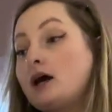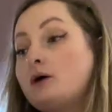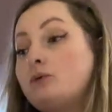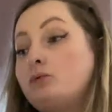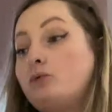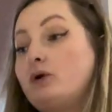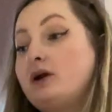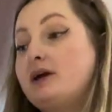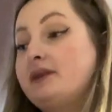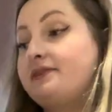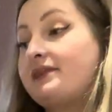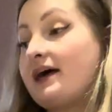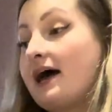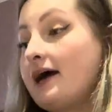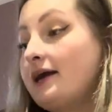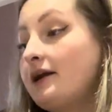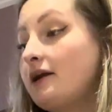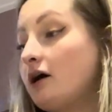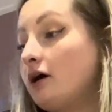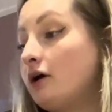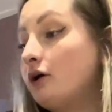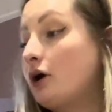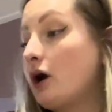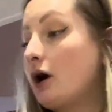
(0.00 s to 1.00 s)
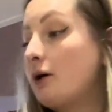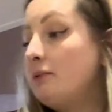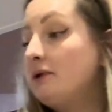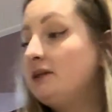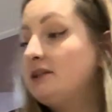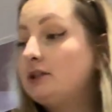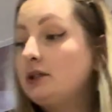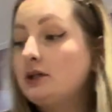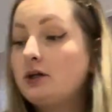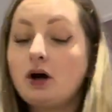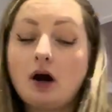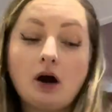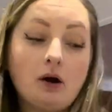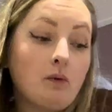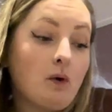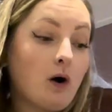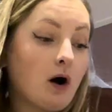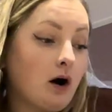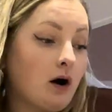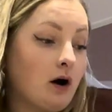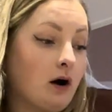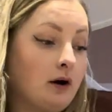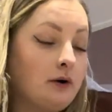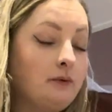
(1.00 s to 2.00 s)
We then are going to go
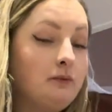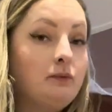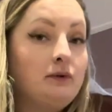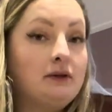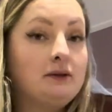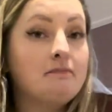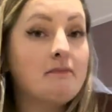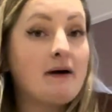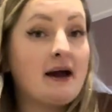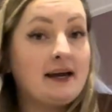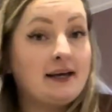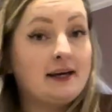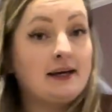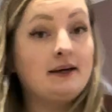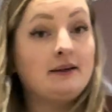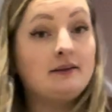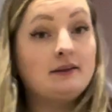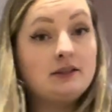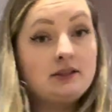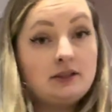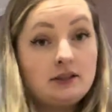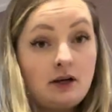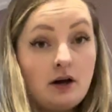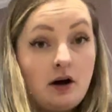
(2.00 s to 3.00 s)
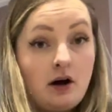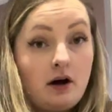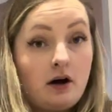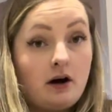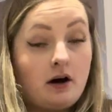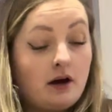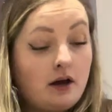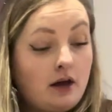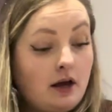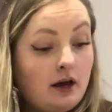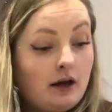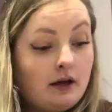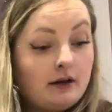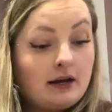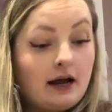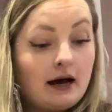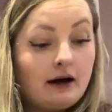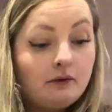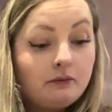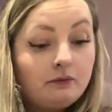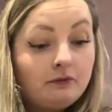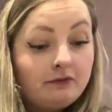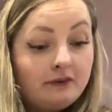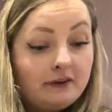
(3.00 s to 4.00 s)
on with making the skirt.
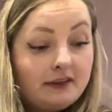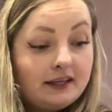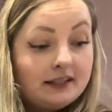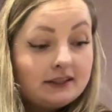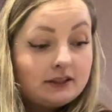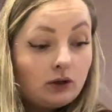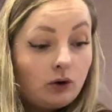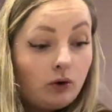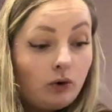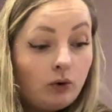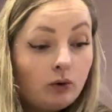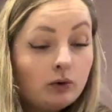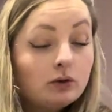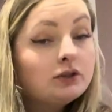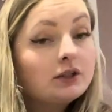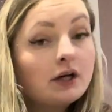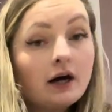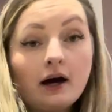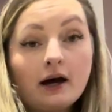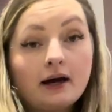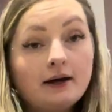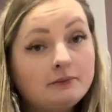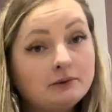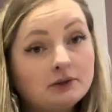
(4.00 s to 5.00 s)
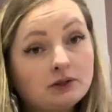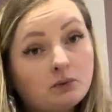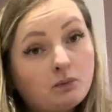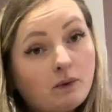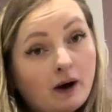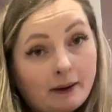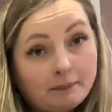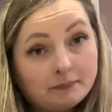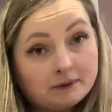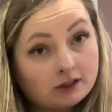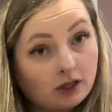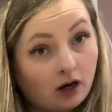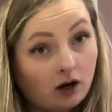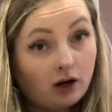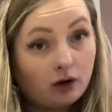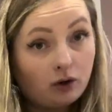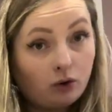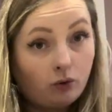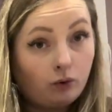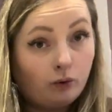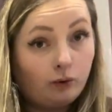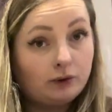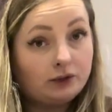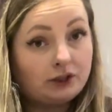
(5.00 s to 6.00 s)
Now for this order, it was a website
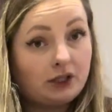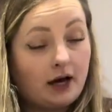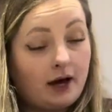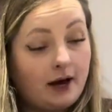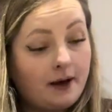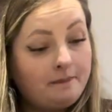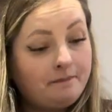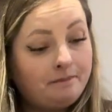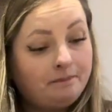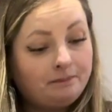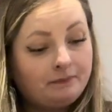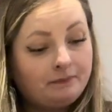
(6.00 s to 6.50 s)
order